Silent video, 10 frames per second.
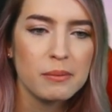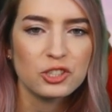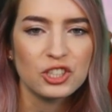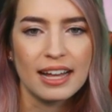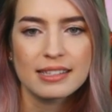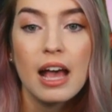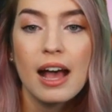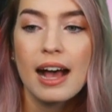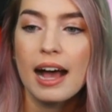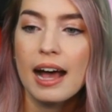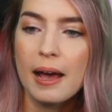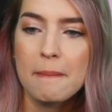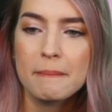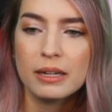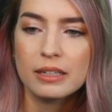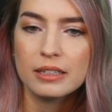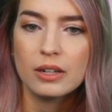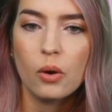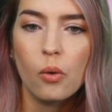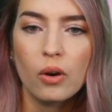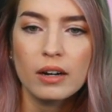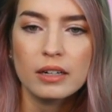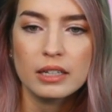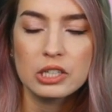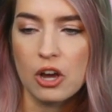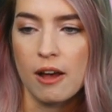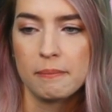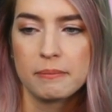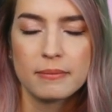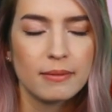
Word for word: chance. Or Dom.